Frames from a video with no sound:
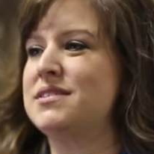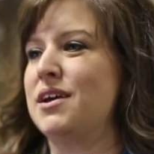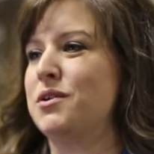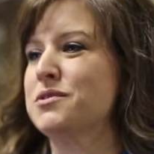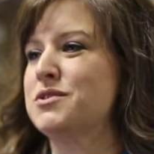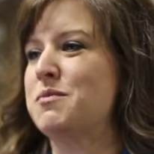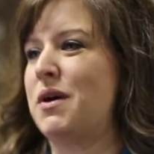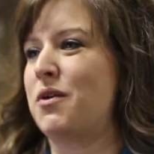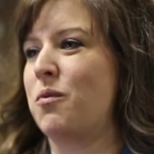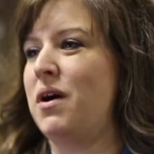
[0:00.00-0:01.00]
sales no
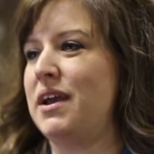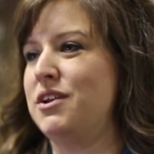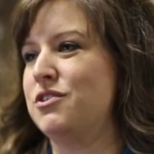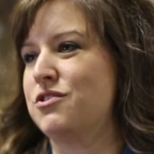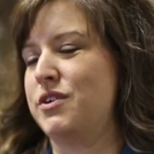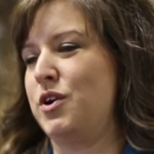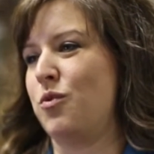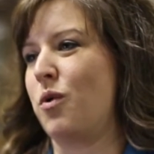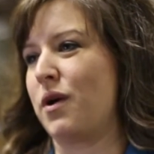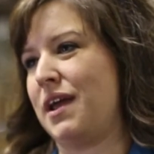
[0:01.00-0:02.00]
matter what industry you're
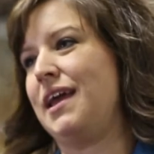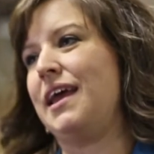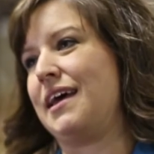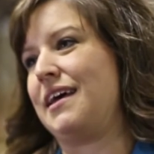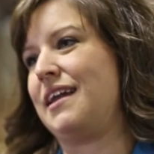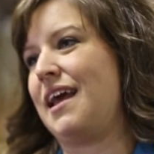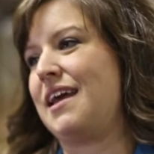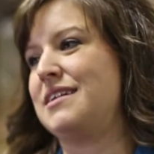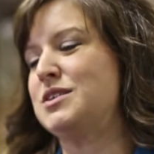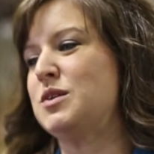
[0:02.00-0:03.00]
working in,
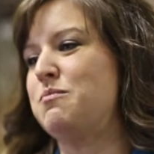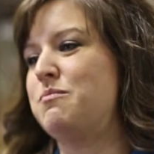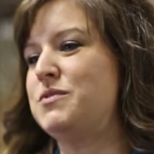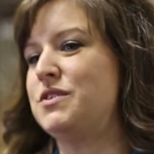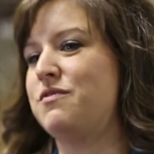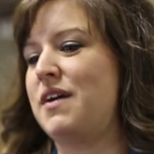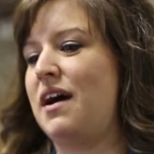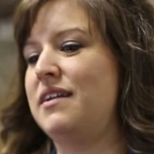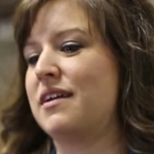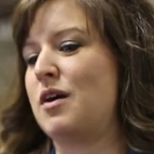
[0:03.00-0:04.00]
and to
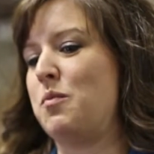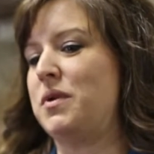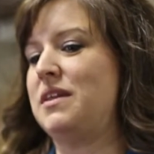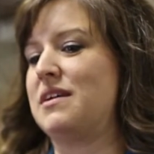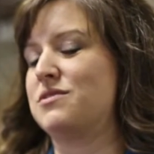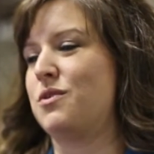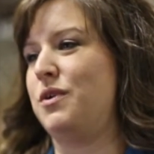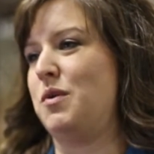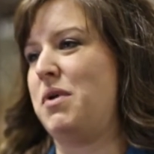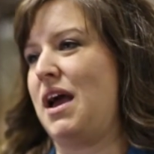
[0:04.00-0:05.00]
find a company that's going
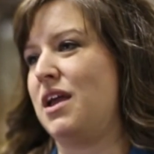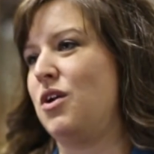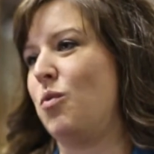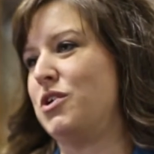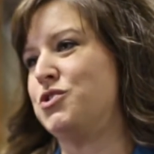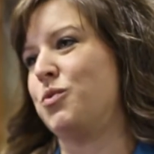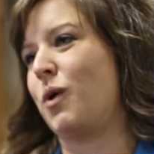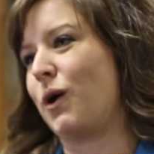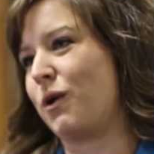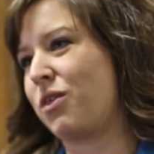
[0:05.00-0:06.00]
to pay you what you're
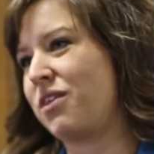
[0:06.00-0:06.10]
worth.